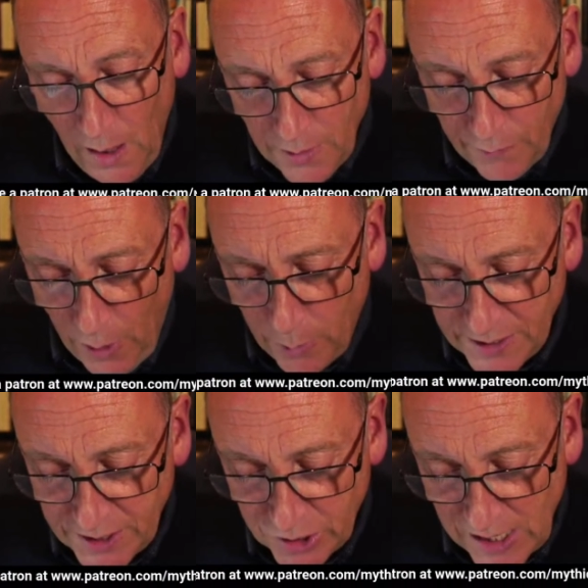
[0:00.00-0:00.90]
The following
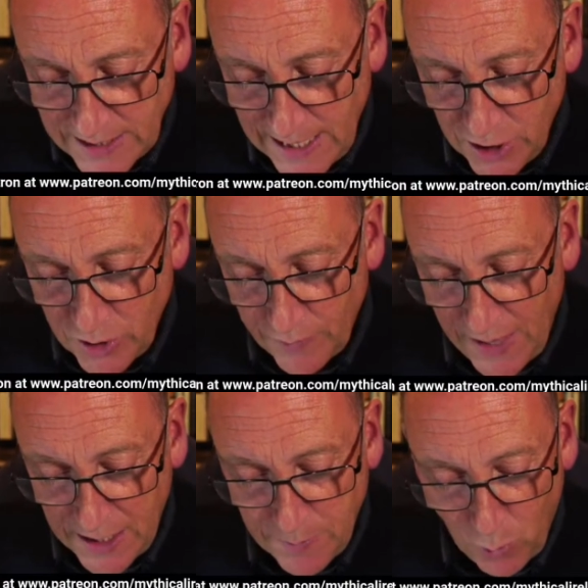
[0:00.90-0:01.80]
is a translation of
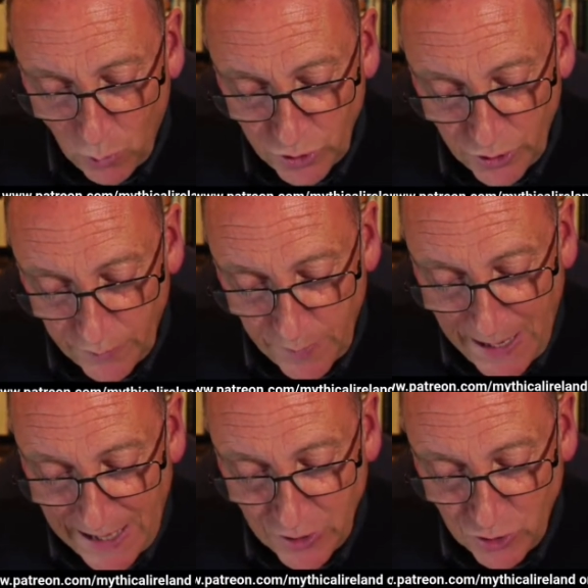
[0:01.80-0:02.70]
that portion of the
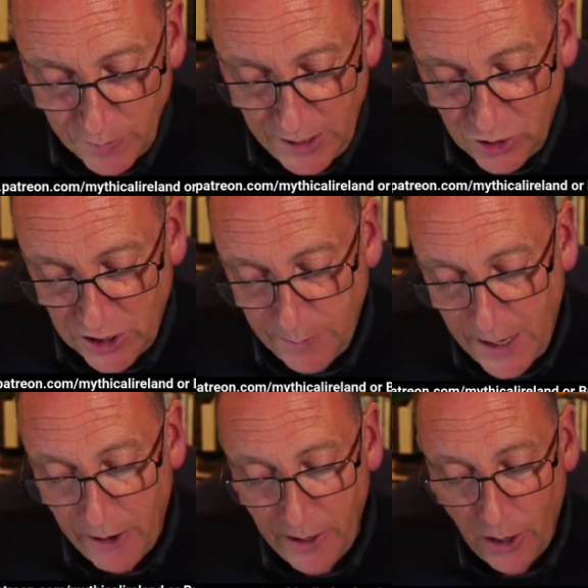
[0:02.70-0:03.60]
passage immediately
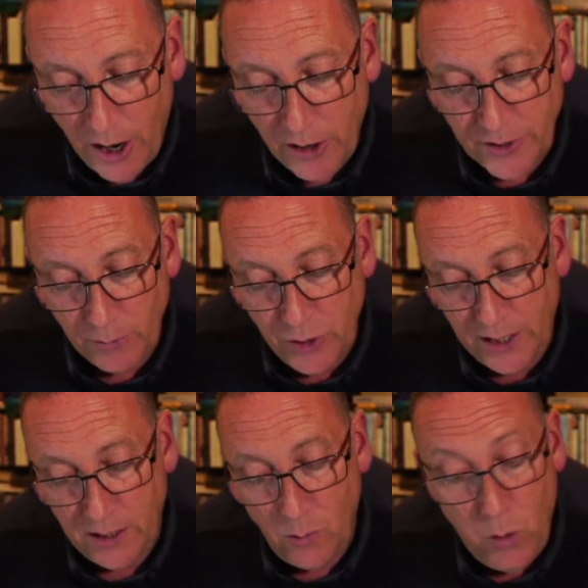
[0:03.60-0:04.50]
bearing on our
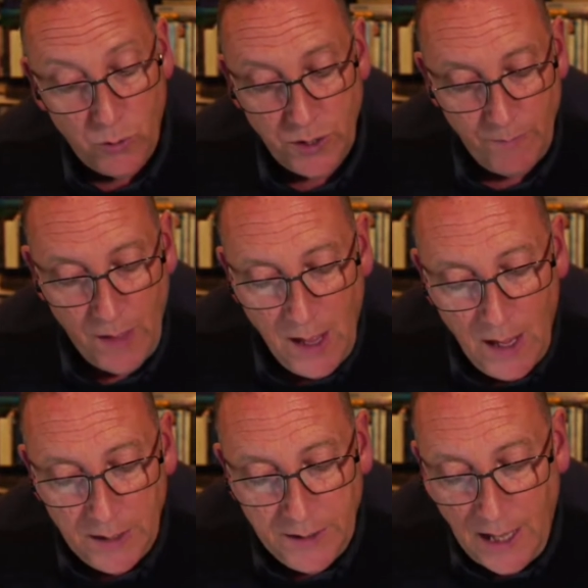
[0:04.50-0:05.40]
subject. Quote,
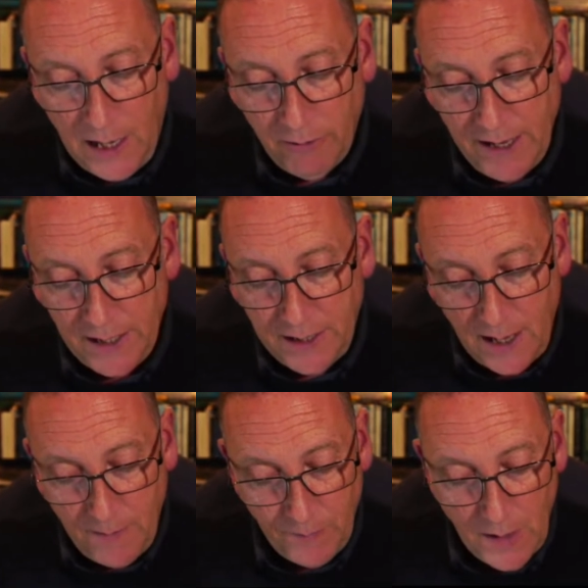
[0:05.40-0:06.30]
Dal
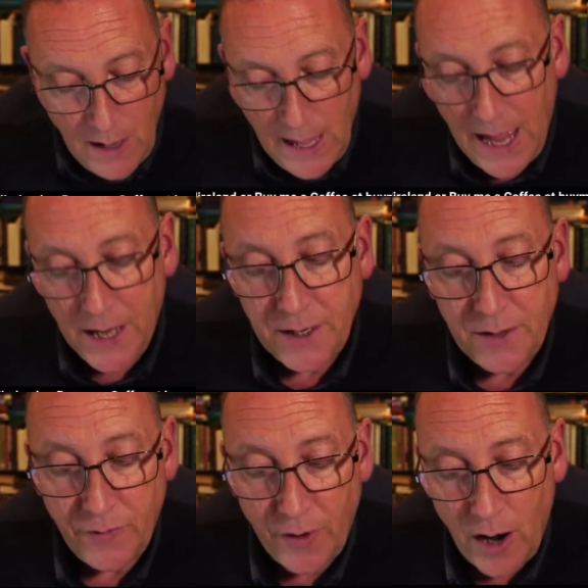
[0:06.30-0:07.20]
and
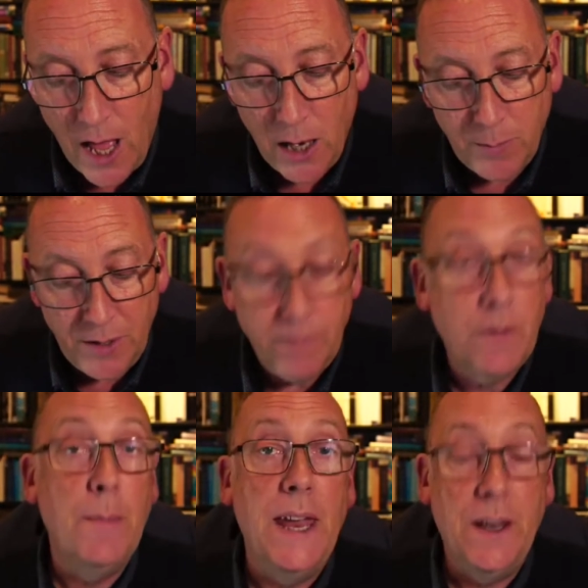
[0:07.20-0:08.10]
the Fir Alban,
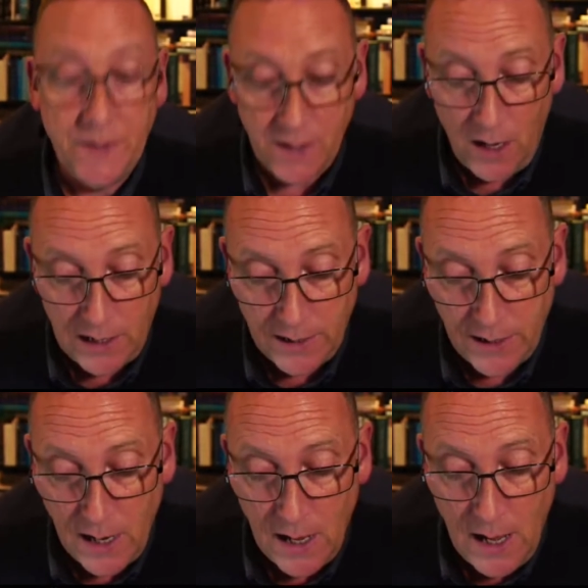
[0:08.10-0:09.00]
the men of
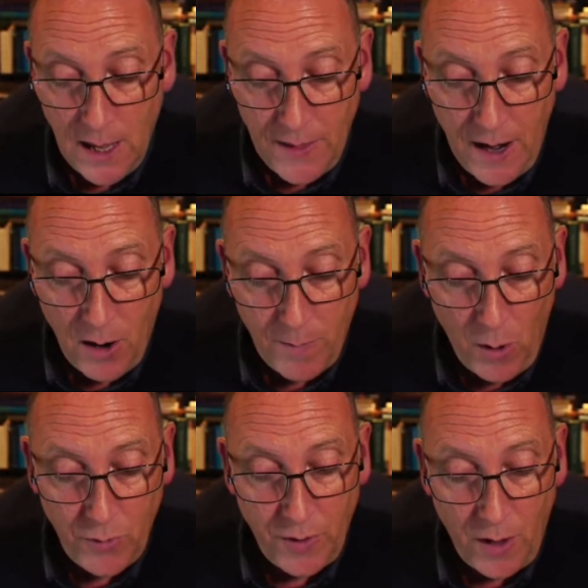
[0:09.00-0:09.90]
Scotland, they are
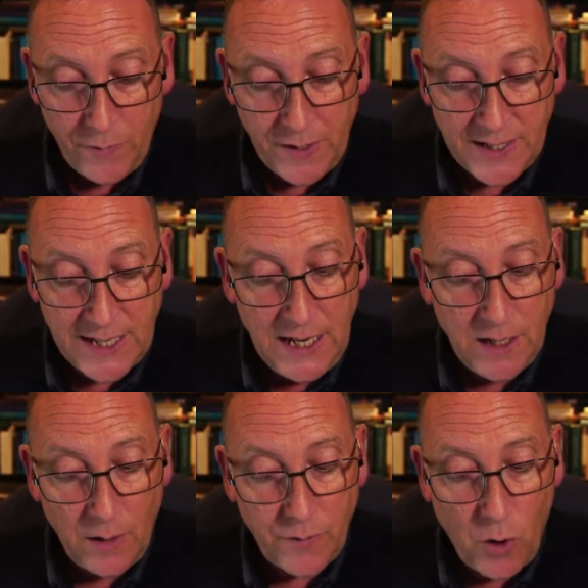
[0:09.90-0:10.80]
both of the
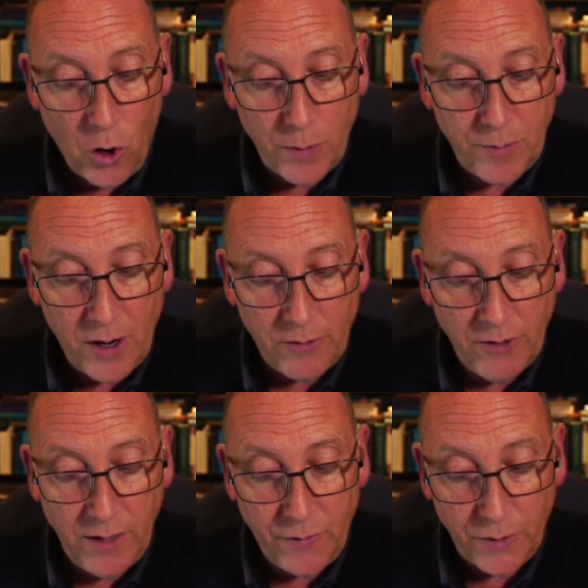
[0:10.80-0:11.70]
seed of Corpora
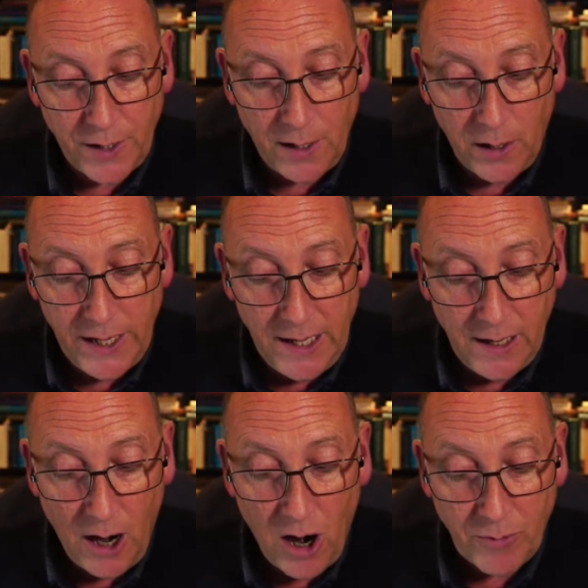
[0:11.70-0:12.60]
Rigfota, i.e.
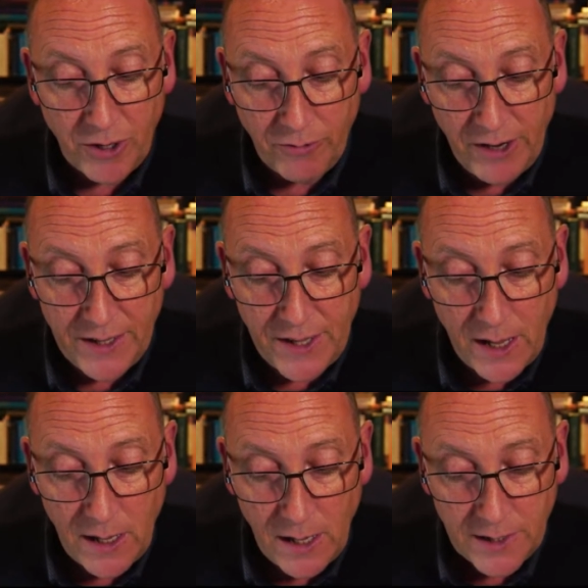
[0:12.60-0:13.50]
Carberry
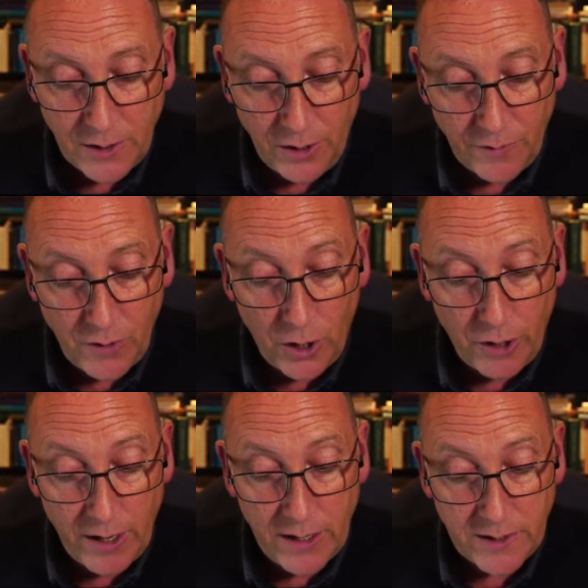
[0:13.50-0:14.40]
Rieda, son of
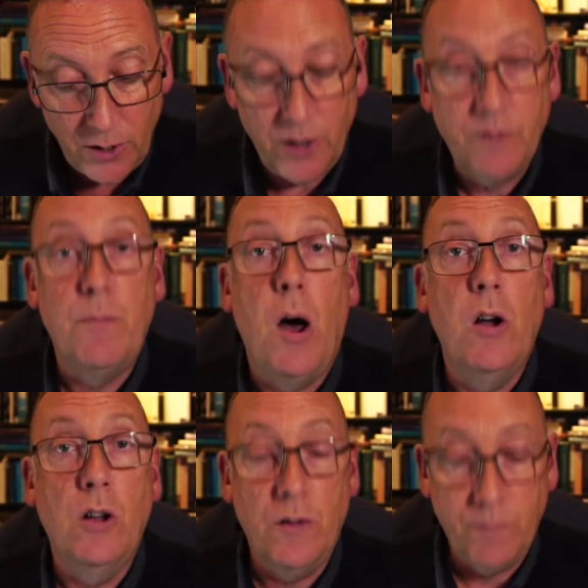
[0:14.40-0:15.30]
Conaire, son of
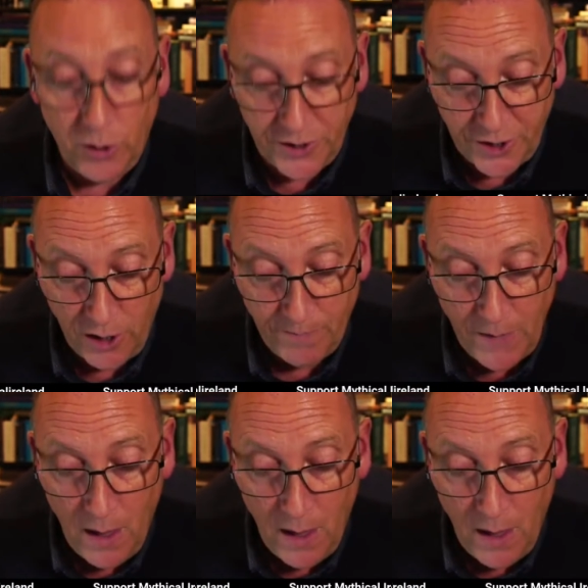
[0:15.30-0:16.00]
Mog of Munster.